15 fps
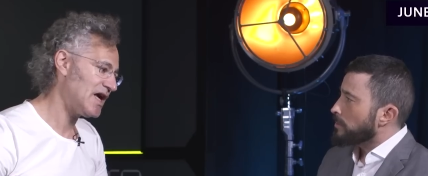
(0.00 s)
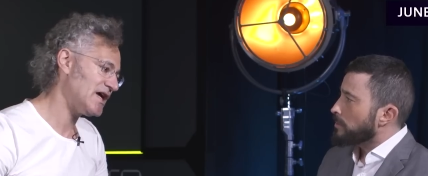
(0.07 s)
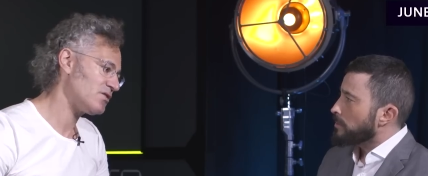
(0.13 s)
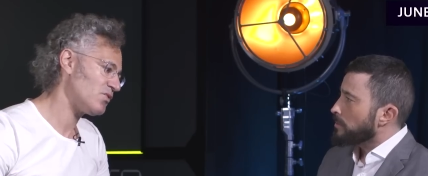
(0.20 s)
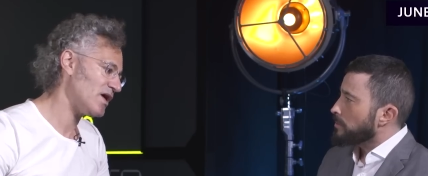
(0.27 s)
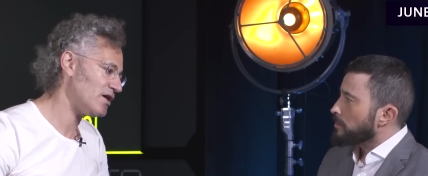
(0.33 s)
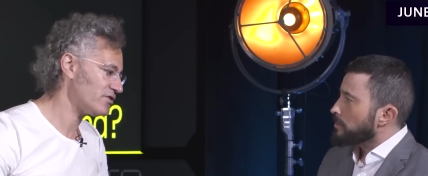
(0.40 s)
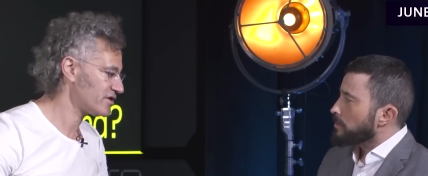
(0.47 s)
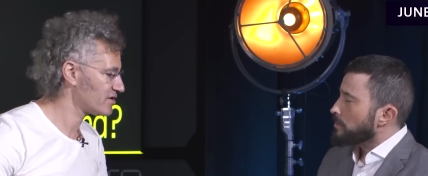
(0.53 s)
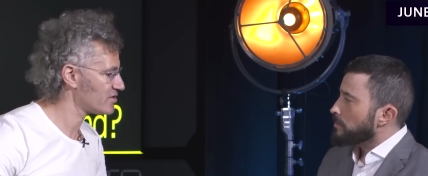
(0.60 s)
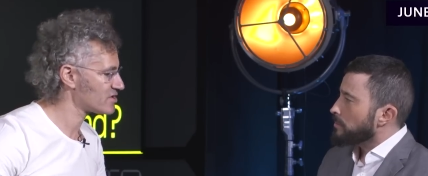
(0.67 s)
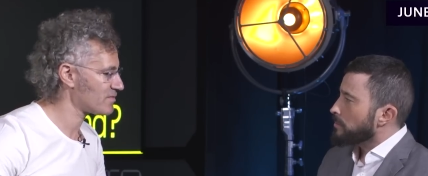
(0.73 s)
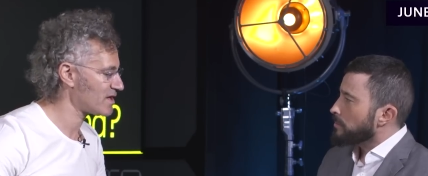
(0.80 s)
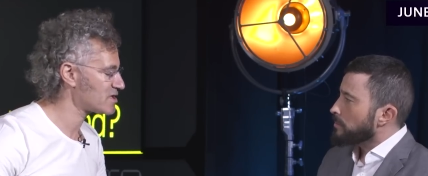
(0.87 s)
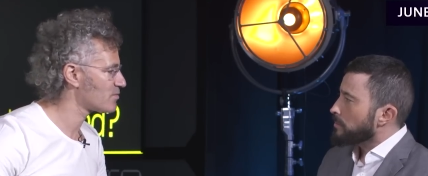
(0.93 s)
Speaker 1: so? Uh, well,
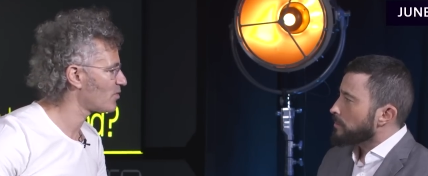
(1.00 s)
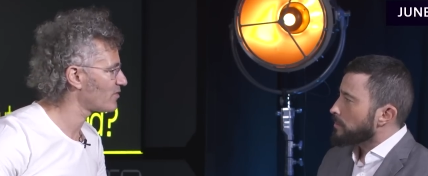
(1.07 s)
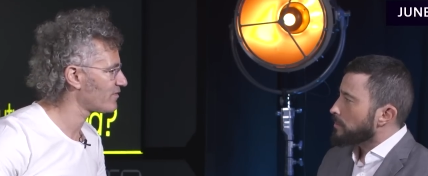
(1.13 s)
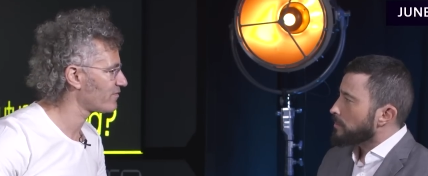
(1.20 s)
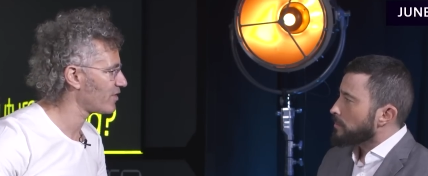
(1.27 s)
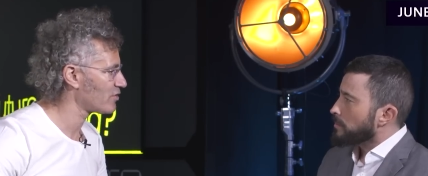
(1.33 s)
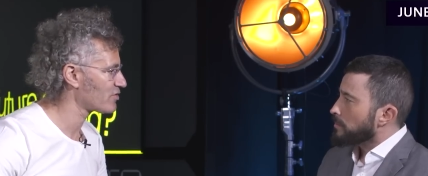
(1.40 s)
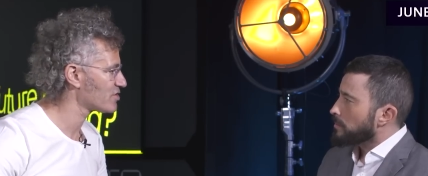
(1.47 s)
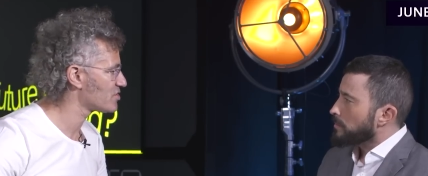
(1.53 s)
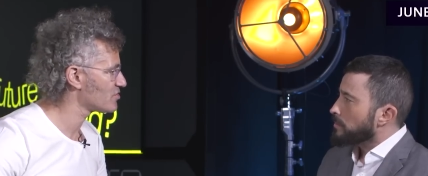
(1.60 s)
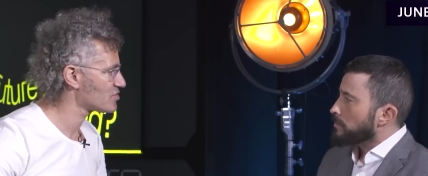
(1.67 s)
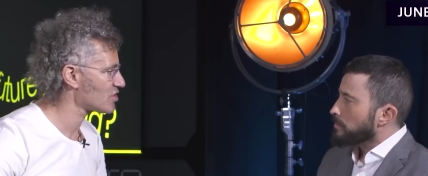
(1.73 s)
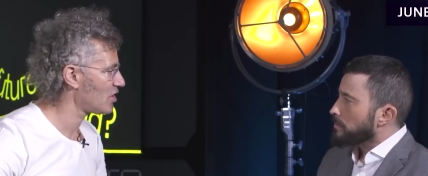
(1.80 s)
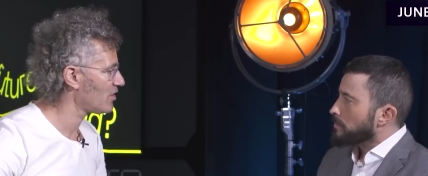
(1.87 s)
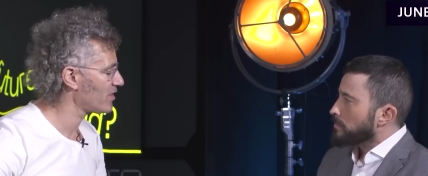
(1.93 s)
there's much more of a focus. You
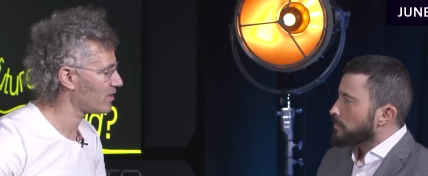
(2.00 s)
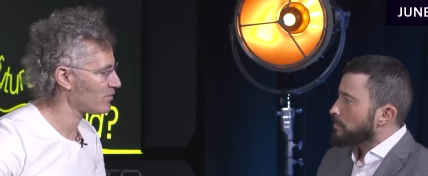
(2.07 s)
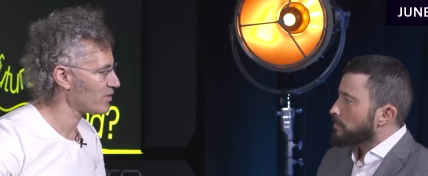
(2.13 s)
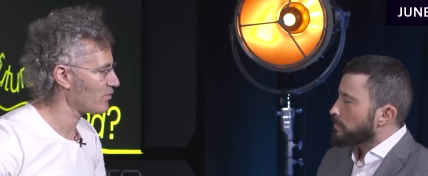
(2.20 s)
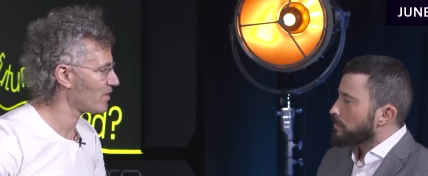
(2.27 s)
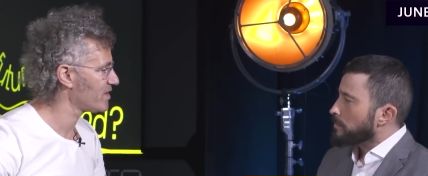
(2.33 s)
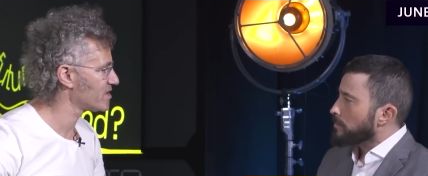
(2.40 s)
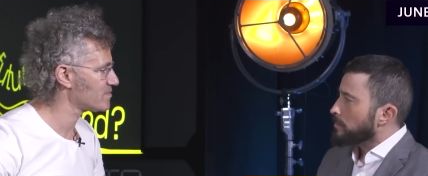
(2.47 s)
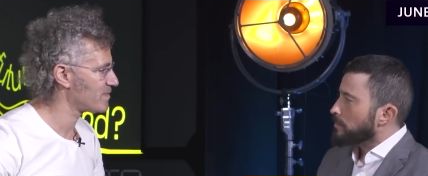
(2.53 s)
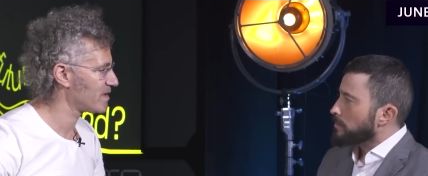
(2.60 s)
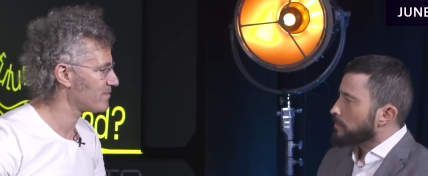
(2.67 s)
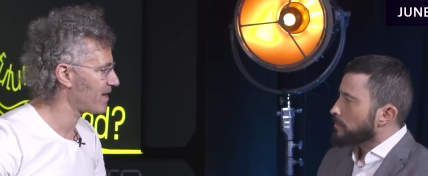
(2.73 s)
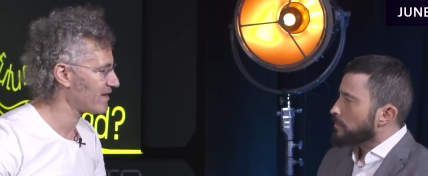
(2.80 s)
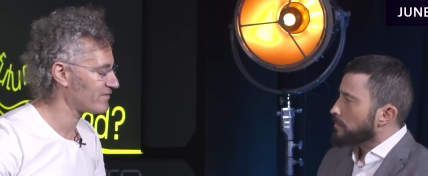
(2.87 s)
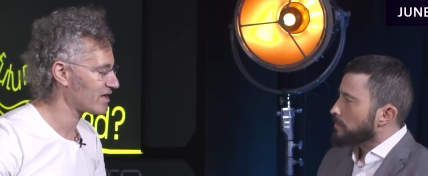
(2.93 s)
saw that we won this
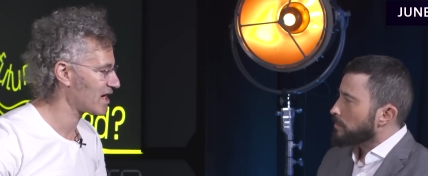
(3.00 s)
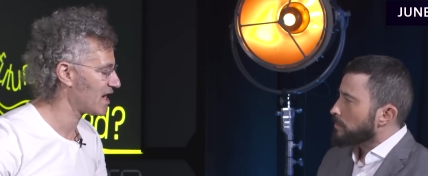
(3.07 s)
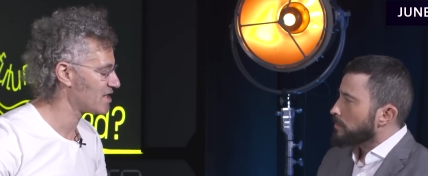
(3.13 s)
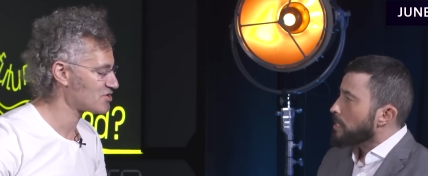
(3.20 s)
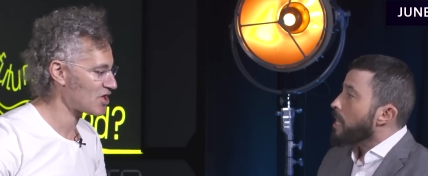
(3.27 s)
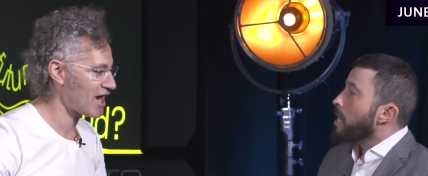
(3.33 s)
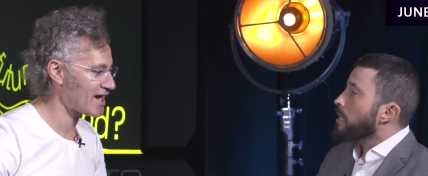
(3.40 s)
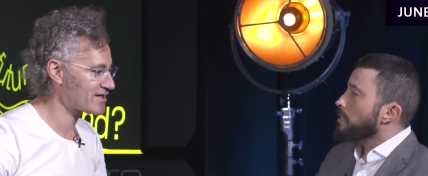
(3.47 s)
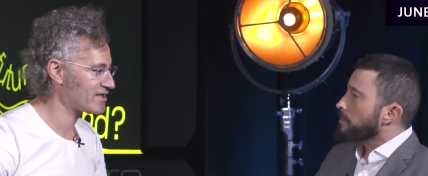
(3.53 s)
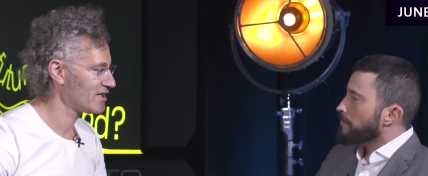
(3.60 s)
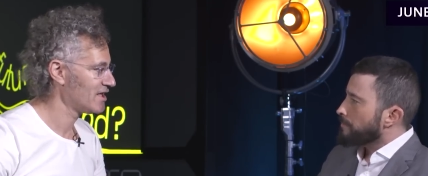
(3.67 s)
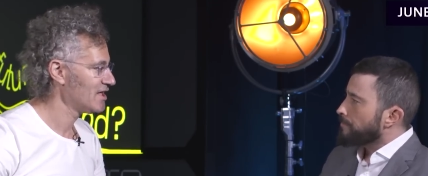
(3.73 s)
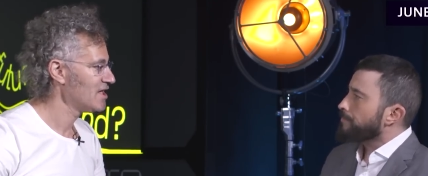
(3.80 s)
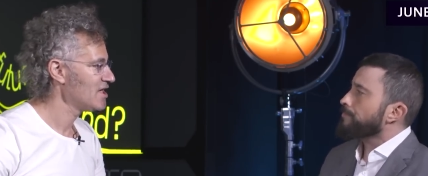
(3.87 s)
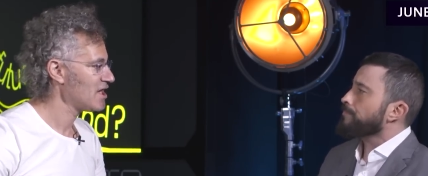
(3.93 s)
big Maven contract.
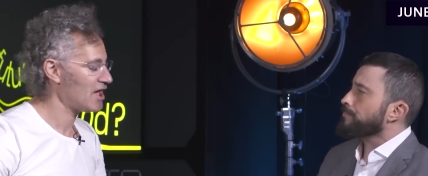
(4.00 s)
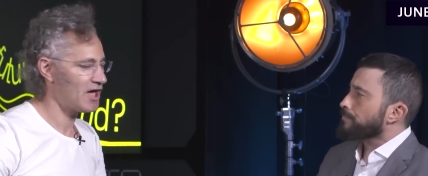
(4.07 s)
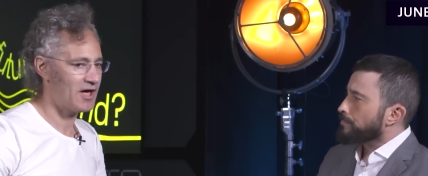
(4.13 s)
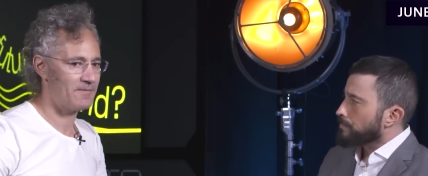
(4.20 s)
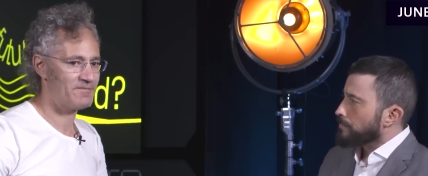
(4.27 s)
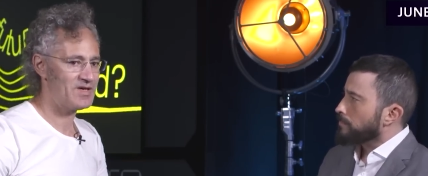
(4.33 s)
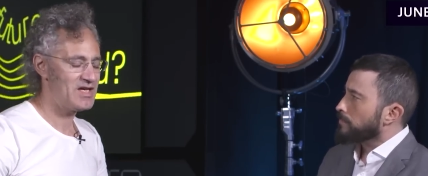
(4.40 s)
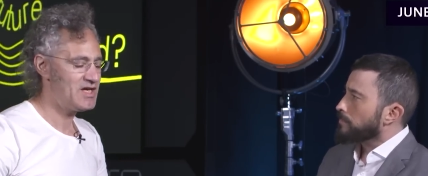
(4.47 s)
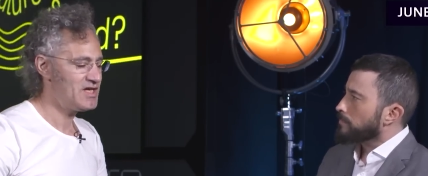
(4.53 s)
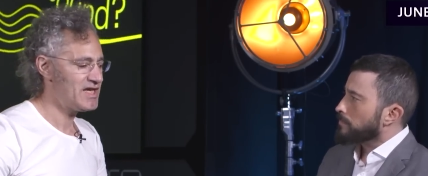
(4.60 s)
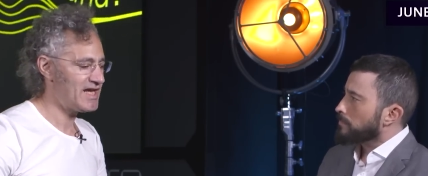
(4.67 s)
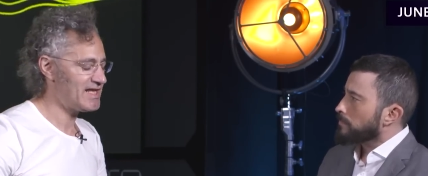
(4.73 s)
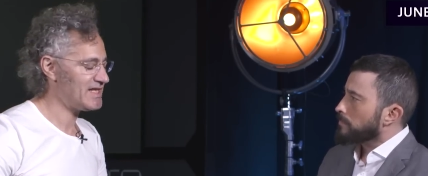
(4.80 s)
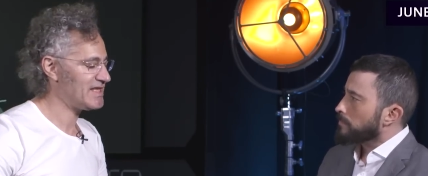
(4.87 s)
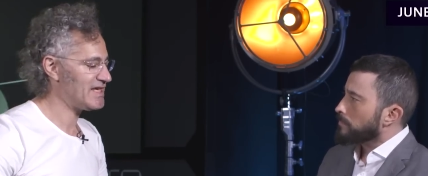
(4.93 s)
Um,
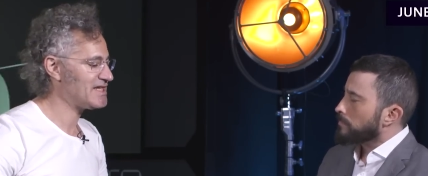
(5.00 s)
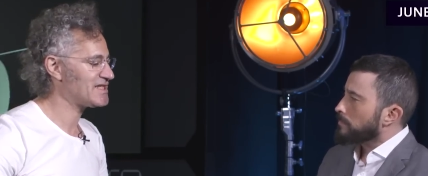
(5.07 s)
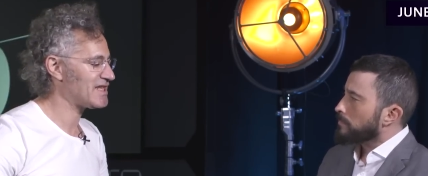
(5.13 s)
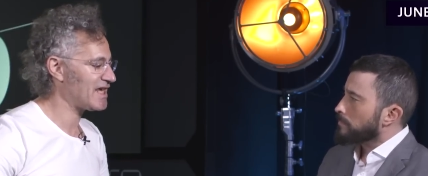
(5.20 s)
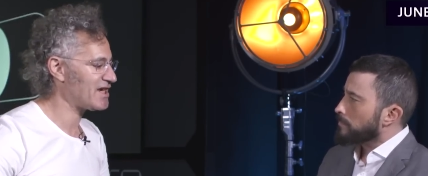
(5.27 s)
these